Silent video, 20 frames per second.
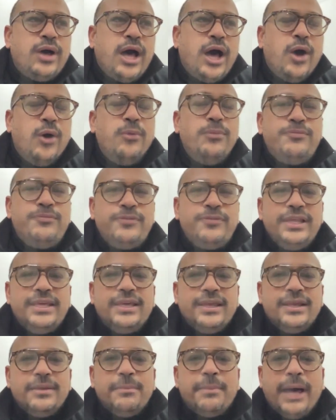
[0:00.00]
hopefully
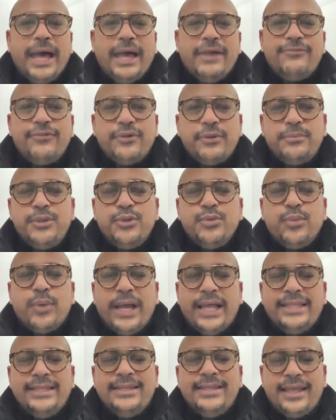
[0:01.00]
going to buy from you
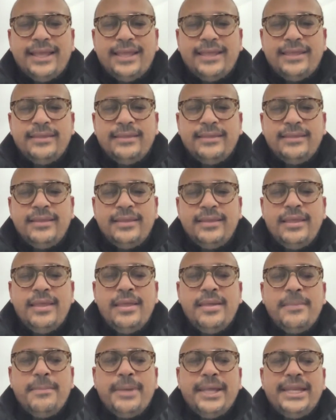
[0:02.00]
one day,
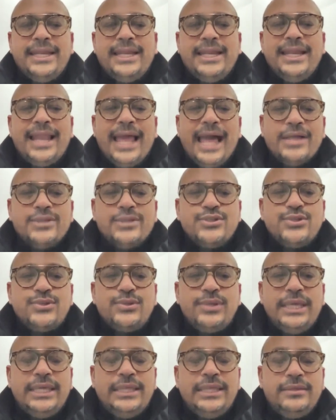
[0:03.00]
but it allows you
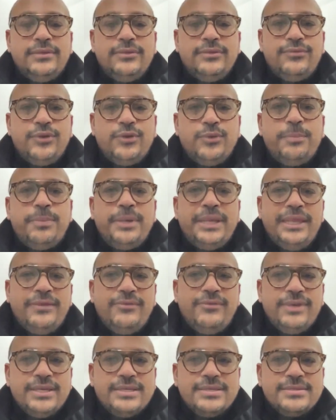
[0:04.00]
to interview
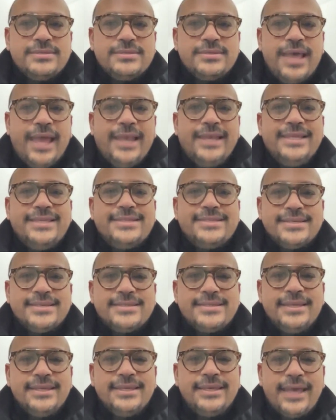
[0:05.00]
previous and
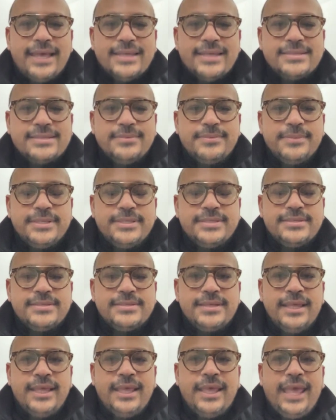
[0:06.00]
existing customers,
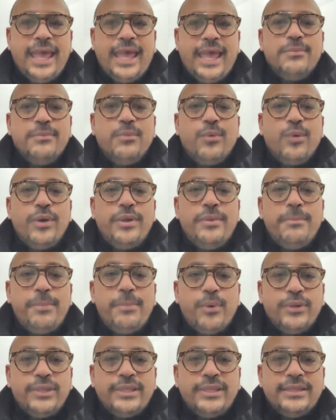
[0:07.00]
and more
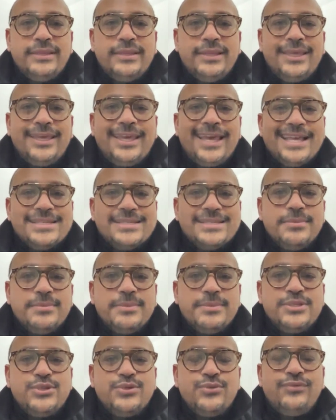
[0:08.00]
importantly,
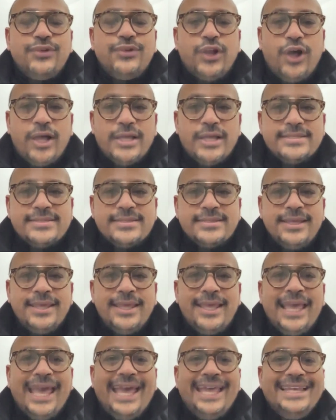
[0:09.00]
customers you've lost
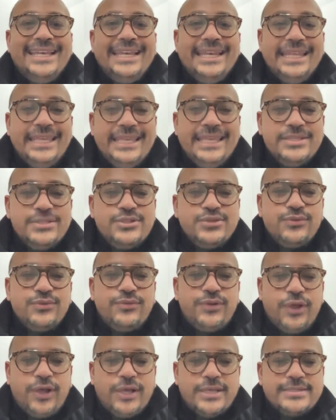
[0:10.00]
and leads
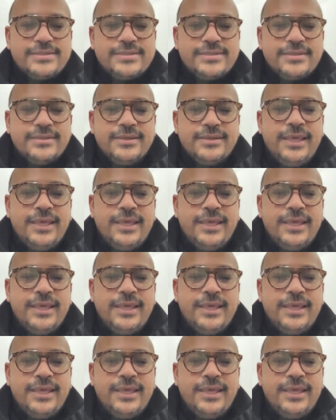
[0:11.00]
you've lost.